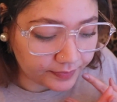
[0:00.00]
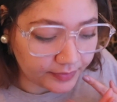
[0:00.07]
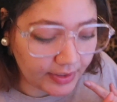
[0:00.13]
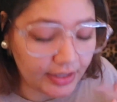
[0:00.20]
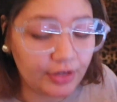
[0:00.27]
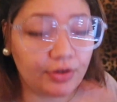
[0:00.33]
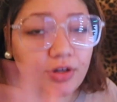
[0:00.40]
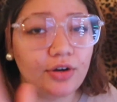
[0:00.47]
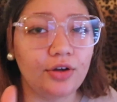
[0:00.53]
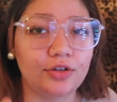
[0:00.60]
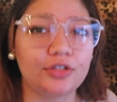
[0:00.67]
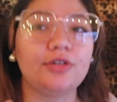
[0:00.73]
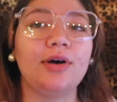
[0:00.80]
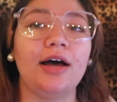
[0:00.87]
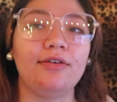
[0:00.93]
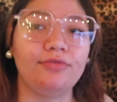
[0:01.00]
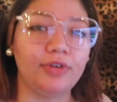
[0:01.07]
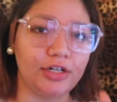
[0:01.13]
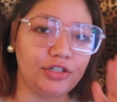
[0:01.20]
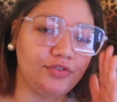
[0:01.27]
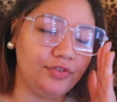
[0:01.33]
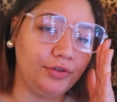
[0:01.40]
you can also have
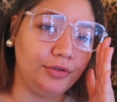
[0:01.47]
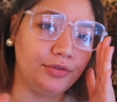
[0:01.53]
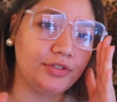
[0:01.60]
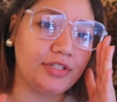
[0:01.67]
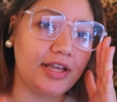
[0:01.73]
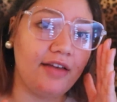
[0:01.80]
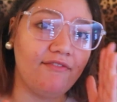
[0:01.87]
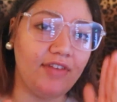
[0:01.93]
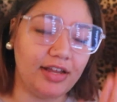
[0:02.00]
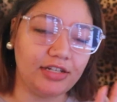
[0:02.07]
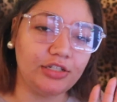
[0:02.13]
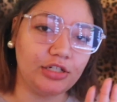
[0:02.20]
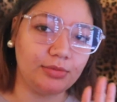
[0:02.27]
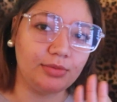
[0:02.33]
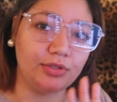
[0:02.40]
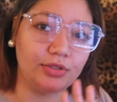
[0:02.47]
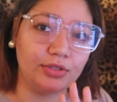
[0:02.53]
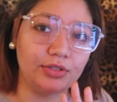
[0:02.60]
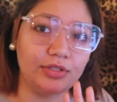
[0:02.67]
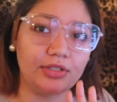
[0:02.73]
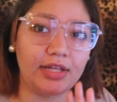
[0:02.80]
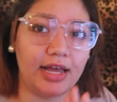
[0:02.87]
fresh fruits and
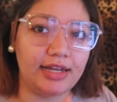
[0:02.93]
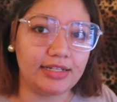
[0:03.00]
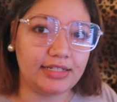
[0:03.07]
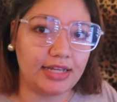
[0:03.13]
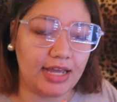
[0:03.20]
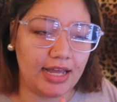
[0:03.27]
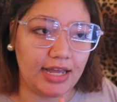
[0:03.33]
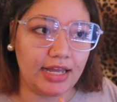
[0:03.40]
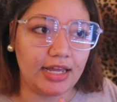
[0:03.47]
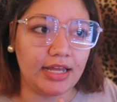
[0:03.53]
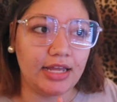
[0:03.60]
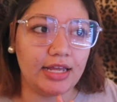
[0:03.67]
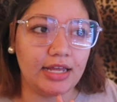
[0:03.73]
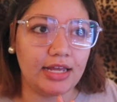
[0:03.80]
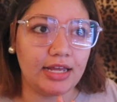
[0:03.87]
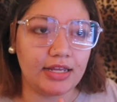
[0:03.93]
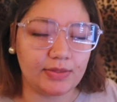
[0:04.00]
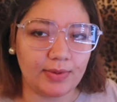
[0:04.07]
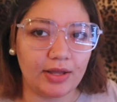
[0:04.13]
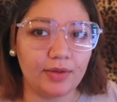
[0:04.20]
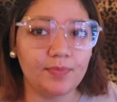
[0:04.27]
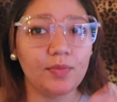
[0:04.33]
vegetables that day as
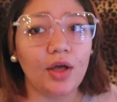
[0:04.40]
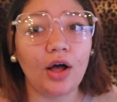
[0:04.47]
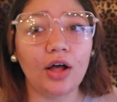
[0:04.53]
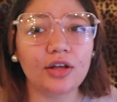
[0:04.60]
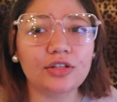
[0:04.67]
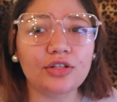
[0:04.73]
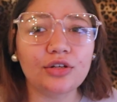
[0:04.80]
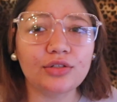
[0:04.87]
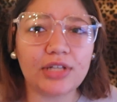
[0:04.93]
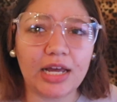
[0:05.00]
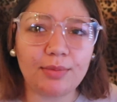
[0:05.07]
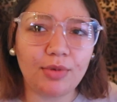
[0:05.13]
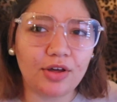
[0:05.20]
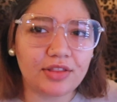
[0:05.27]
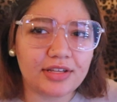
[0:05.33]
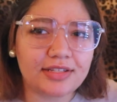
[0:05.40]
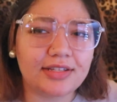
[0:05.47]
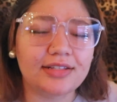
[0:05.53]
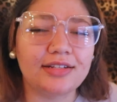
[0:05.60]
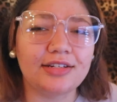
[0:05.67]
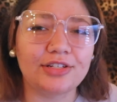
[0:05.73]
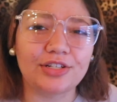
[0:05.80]
well. I'll also type all this
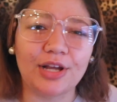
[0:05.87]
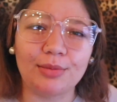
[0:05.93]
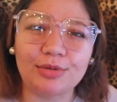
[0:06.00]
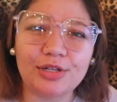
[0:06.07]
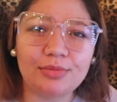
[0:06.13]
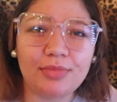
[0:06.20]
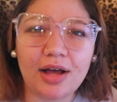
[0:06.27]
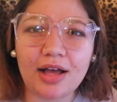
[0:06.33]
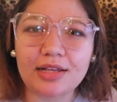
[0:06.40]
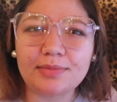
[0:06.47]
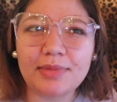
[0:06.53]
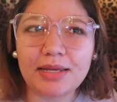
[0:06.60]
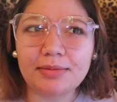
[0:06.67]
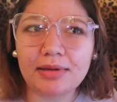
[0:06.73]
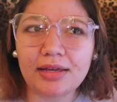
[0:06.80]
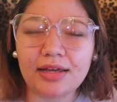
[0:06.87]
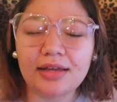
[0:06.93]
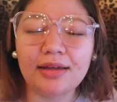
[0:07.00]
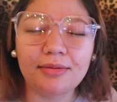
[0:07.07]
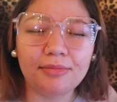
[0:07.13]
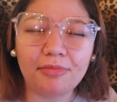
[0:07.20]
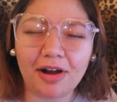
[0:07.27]
in the description box, maybe,
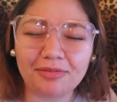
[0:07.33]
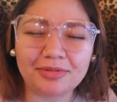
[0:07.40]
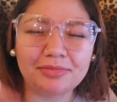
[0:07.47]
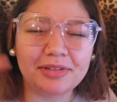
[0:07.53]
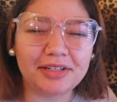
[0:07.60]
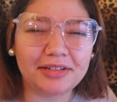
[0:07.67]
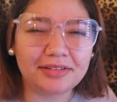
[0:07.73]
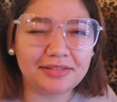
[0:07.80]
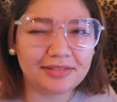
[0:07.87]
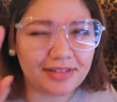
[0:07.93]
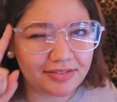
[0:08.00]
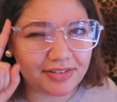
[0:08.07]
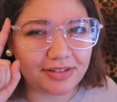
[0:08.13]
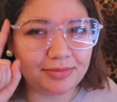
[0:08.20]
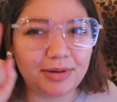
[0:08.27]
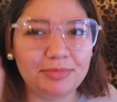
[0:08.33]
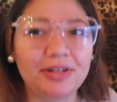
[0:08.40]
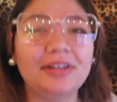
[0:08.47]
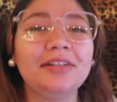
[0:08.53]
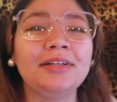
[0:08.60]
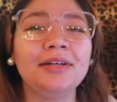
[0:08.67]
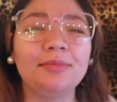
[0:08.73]
probably, if I remember,
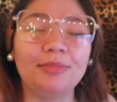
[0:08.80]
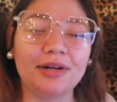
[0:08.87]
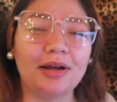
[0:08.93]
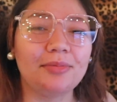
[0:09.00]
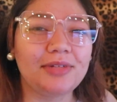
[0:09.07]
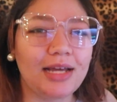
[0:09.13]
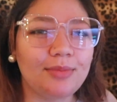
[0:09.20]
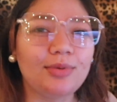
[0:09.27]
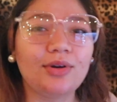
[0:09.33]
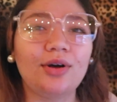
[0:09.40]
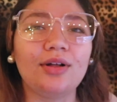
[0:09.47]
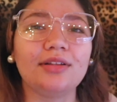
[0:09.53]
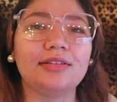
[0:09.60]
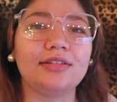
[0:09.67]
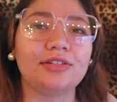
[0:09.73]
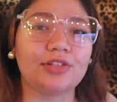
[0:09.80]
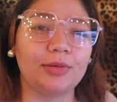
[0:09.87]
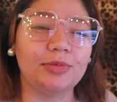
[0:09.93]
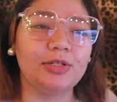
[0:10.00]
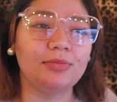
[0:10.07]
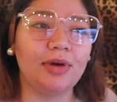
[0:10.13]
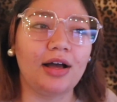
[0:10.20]
but I'll type it all in the
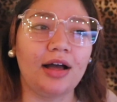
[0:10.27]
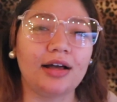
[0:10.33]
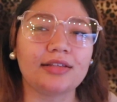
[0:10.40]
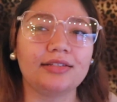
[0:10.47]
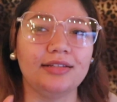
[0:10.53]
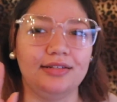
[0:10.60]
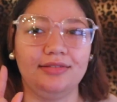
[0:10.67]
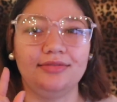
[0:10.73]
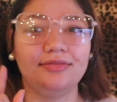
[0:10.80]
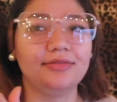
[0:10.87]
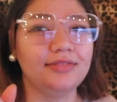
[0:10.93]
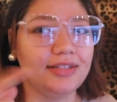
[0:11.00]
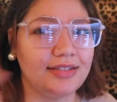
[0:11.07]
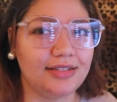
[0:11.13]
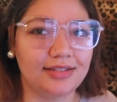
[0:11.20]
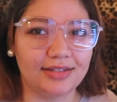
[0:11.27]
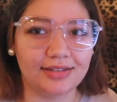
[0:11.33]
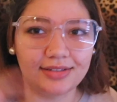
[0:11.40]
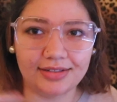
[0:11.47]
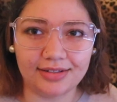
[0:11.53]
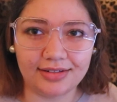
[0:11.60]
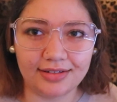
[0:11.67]
description box if this isn't
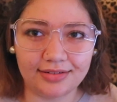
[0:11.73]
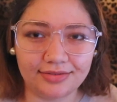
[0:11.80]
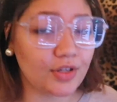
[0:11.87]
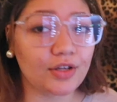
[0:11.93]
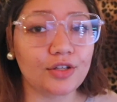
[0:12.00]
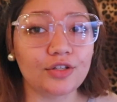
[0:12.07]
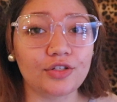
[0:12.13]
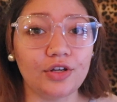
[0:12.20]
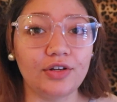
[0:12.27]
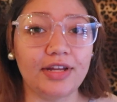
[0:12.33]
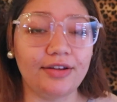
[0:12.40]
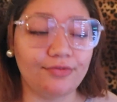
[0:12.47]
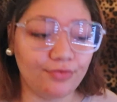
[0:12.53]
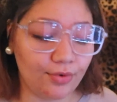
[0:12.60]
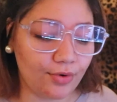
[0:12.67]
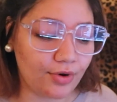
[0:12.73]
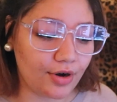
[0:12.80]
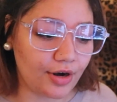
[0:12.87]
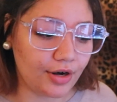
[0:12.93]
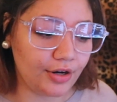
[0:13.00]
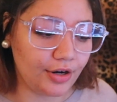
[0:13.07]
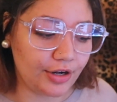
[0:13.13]
clear enough. So day
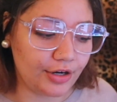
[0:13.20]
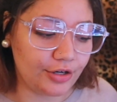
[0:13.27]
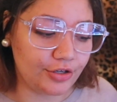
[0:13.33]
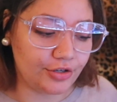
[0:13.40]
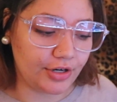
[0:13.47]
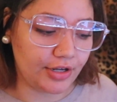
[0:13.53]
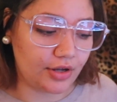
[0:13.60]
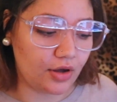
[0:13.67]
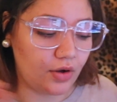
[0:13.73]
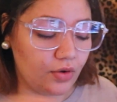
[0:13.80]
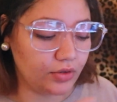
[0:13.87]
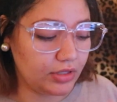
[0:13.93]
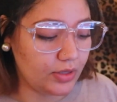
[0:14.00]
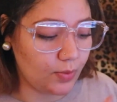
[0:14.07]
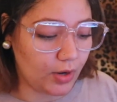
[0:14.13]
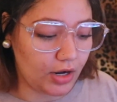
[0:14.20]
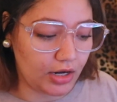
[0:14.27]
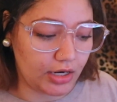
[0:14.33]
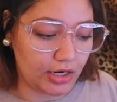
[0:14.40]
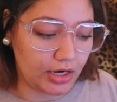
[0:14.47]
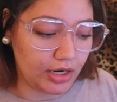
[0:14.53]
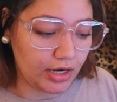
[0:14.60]
4, you're gonna drink only
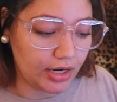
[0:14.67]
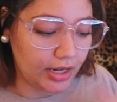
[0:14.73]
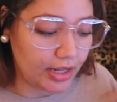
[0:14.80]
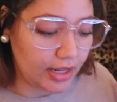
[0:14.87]
water